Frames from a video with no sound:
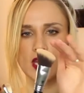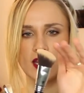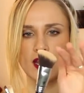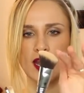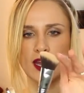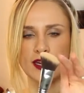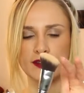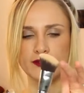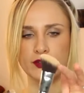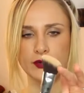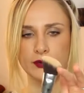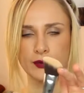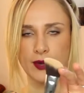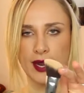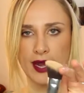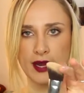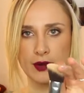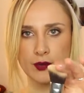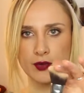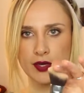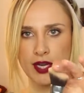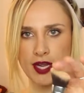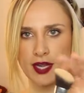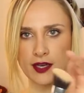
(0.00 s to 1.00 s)
kind of a
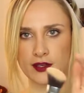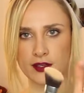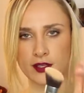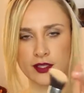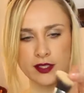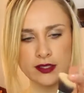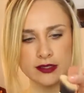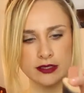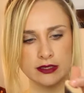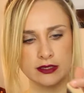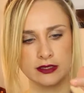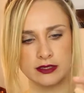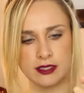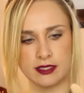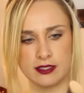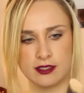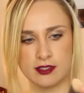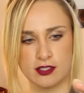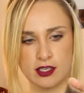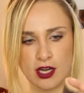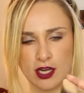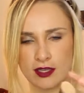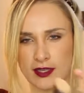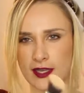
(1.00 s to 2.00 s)
round angle.
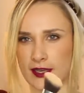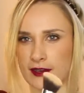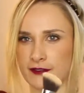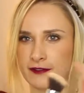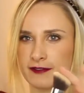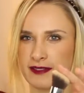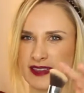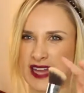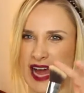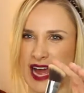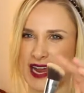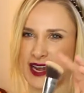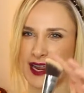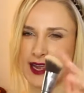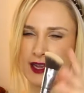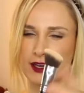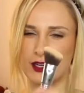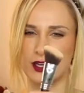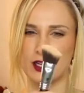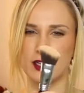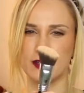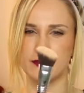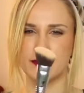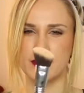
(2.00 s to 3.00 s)
It's not like a flat
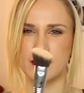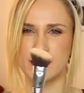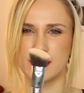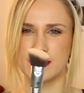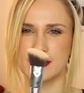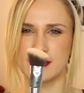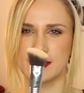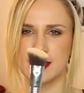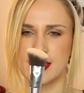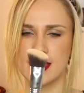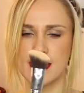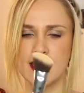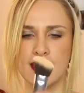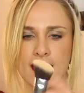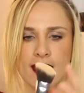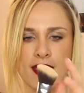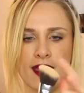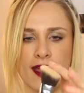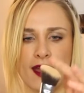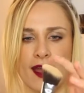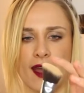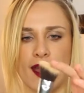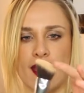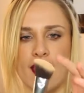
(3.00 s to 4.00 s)
angle if you can see.
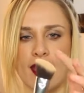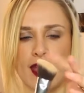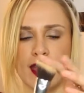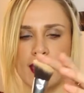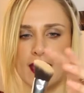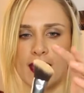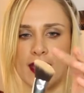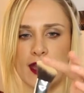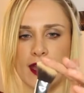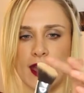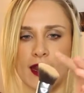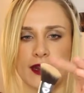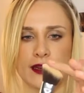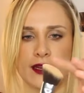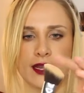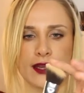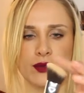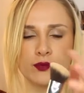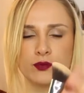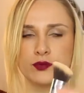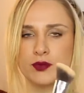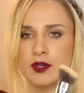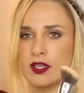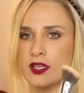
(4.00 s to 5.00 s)
And
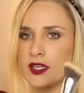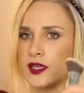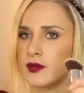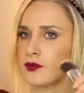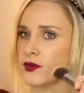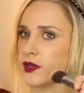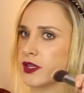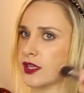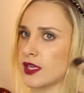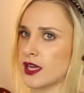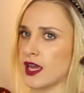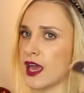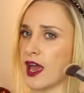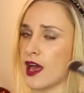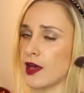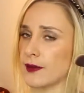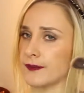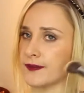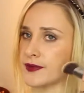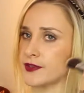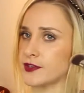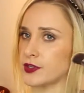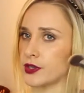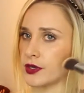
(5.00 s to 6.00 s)
it really, really
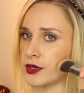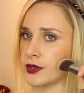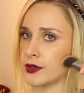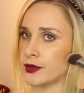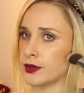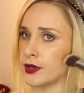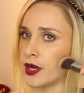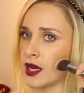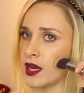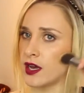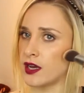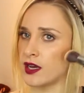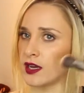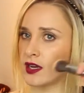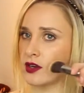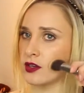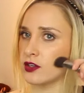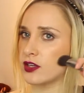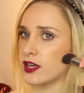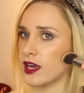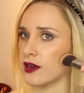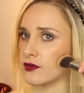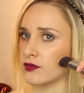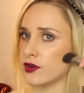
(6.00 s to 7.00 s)
helps you
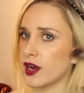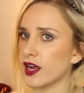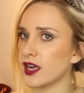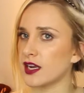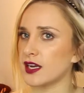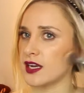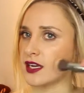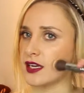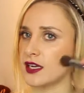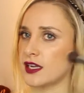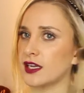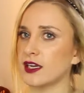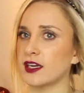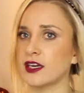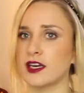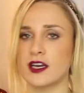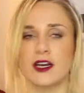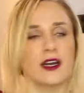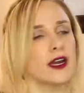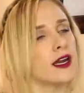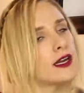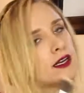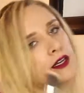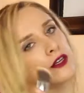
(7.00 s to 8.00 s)
get right in
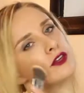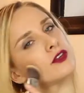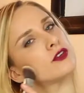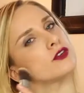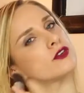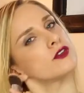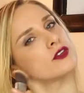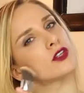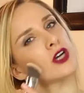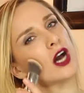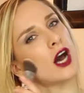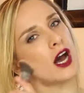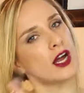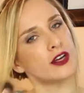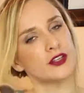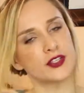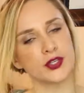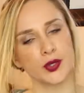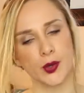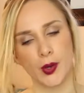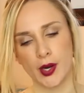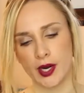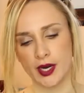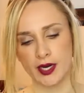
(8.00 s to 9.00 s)
here and
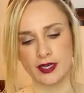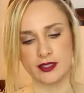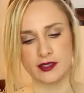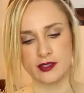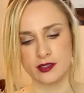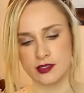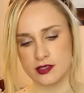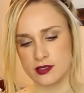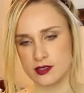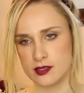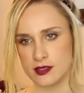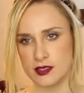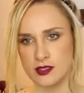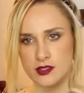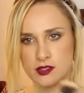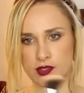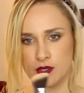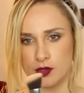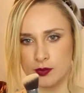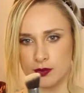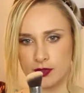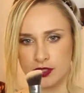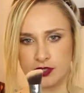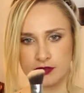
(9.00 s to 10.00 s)
contour. It's just
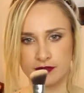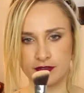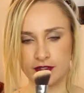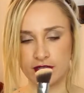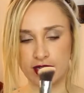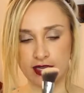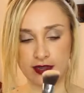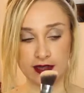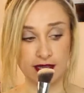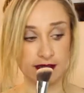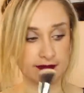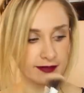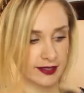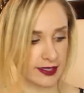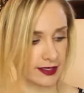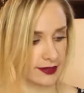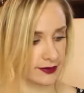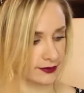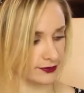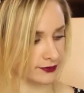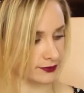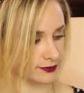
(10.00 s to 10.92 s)
so beautiful. I love it.